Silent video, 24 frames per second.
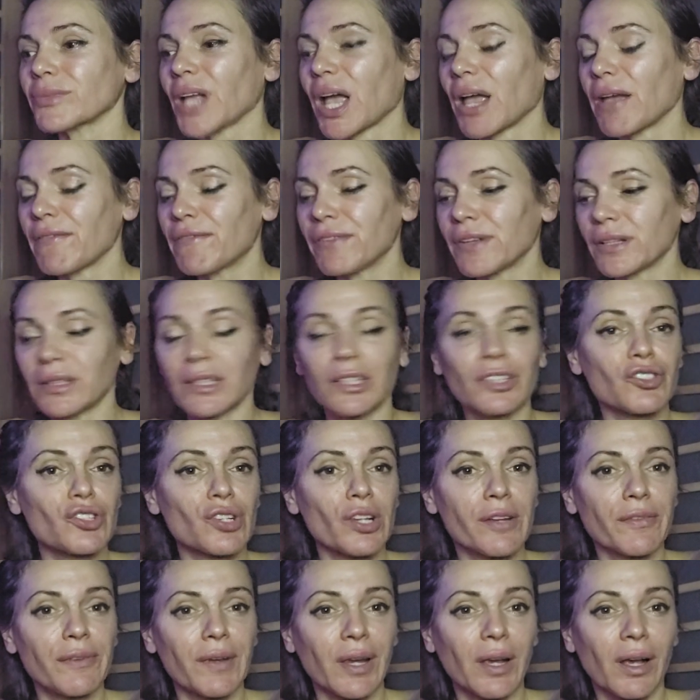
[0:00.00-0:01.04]
village
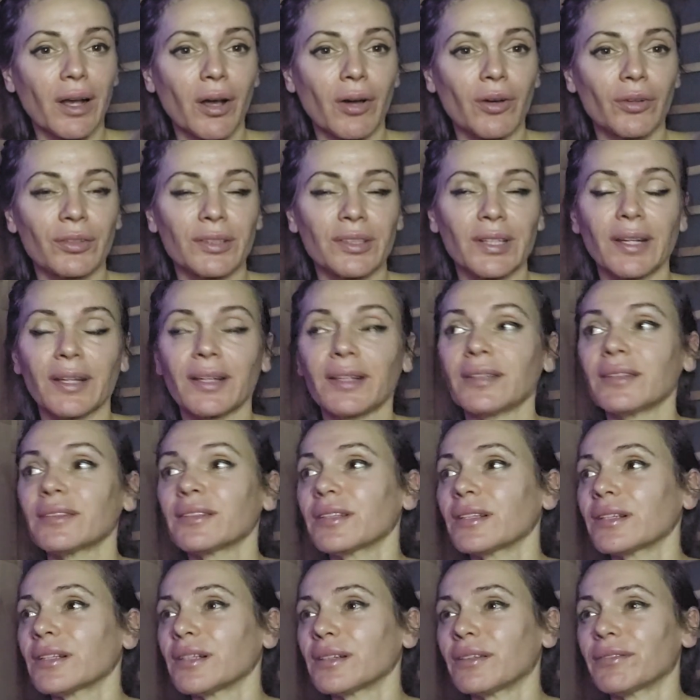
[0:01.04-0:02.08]
living content,
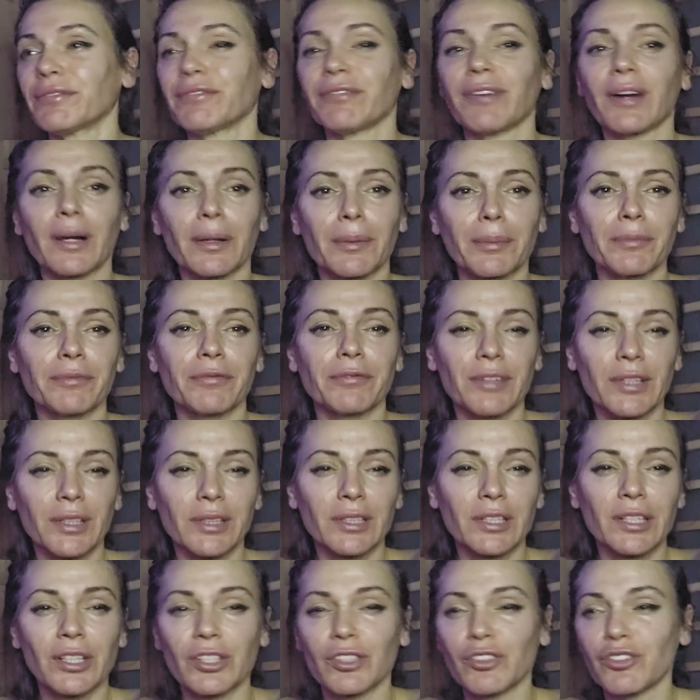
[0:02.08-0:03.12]
farm,
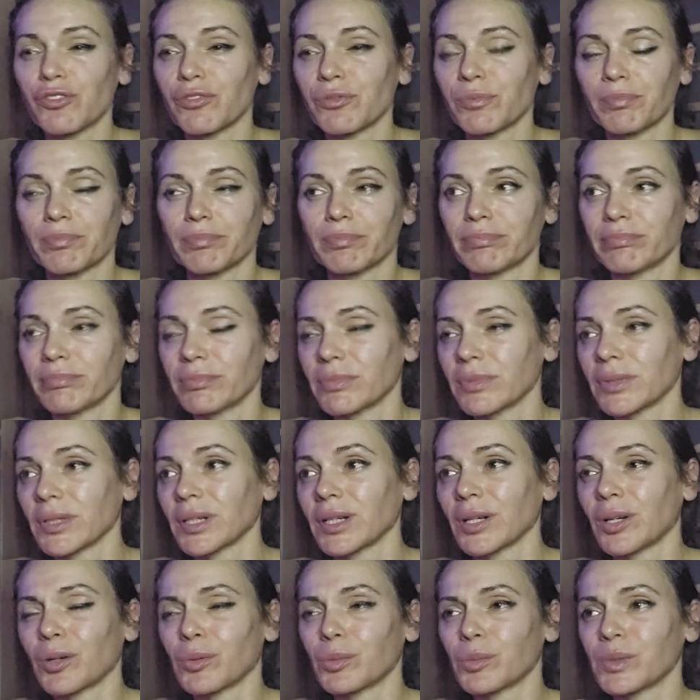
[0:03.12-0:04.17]
village,
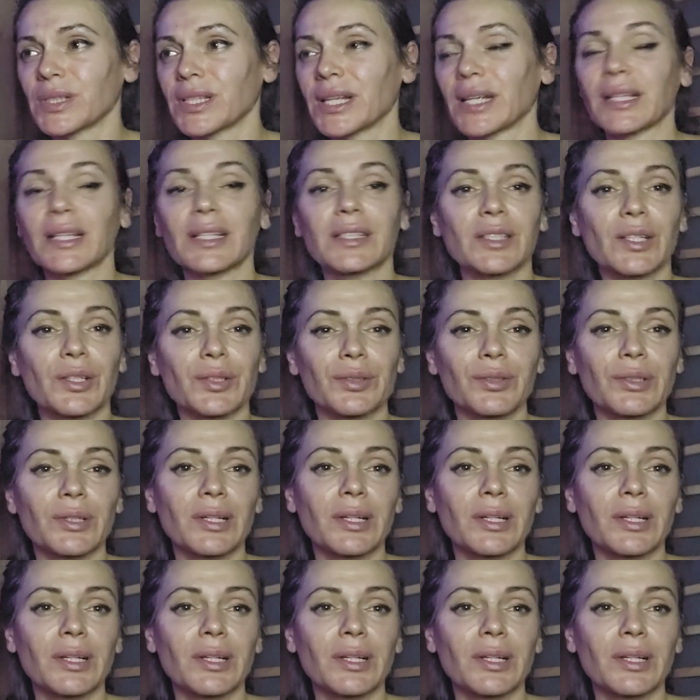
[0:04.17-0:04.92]
homestead, etc.